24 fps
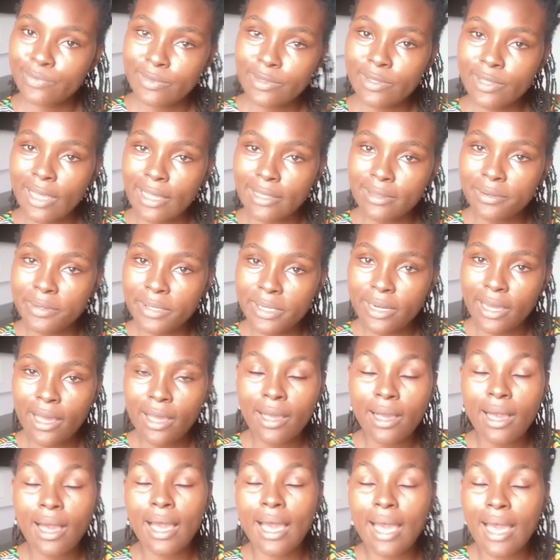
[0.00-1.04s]
Ka3na
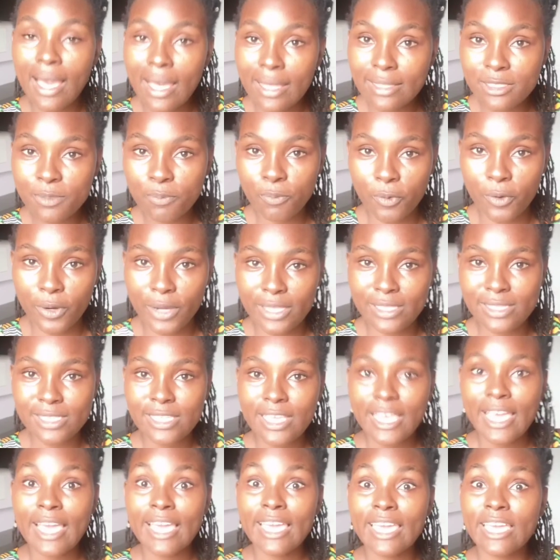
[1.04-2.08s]
and
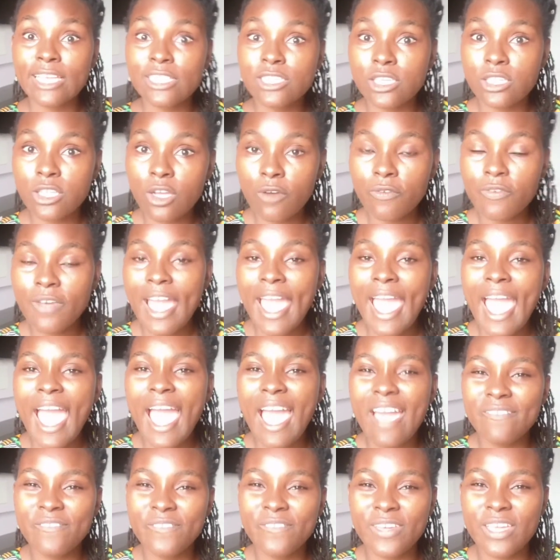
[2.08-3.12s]
Praise kicked it off,
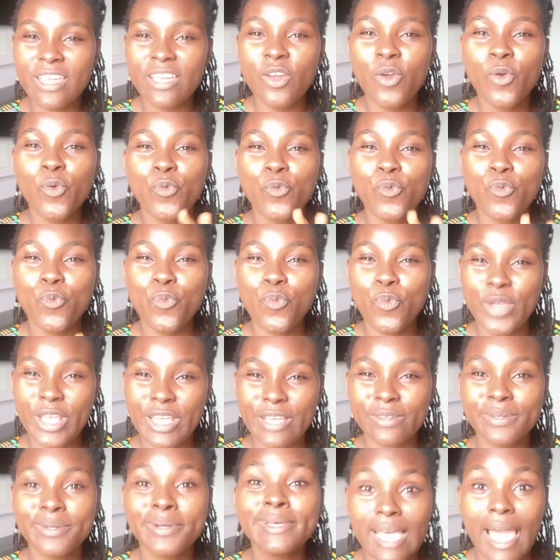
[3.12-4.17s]
having
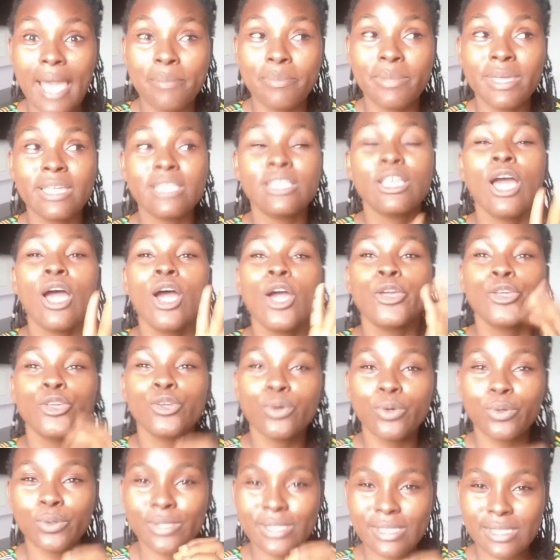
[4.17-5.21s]
real, I mean, you
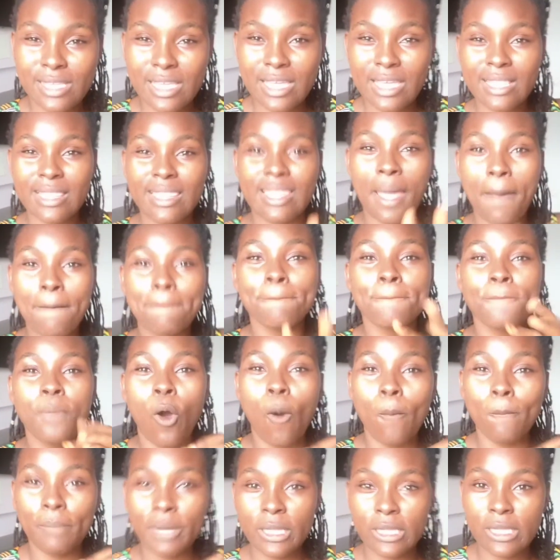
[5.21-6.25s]
could see them
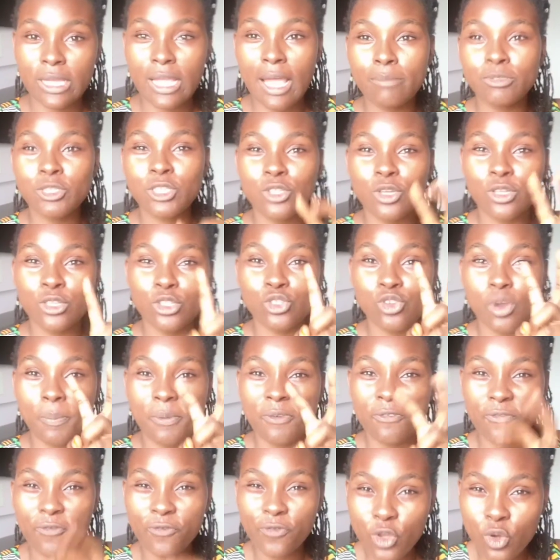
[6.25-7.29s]
pumping it. I'm just going to drop a
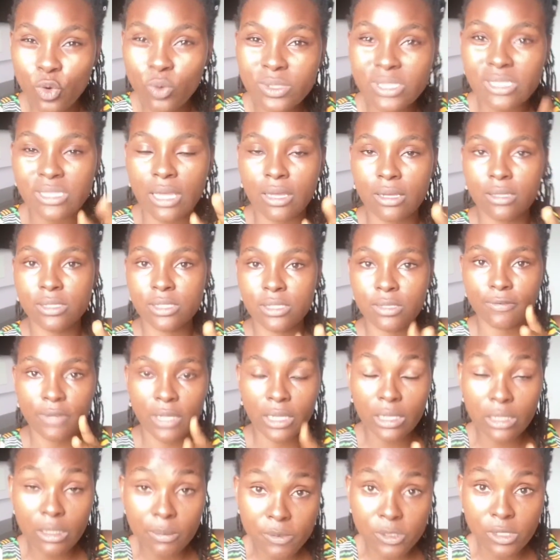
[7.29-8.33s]
few seconds of
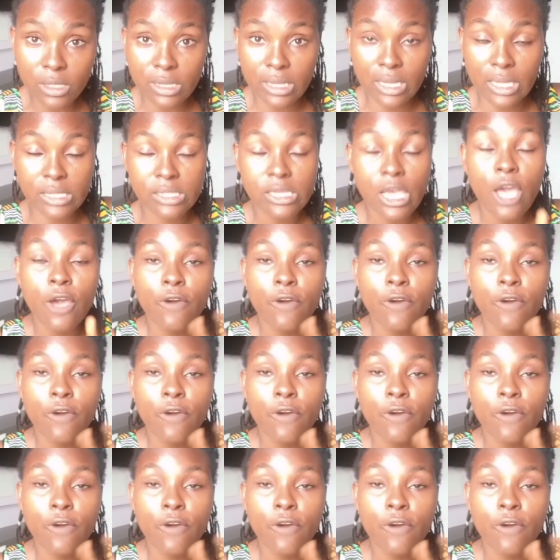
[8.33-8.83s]
clips on this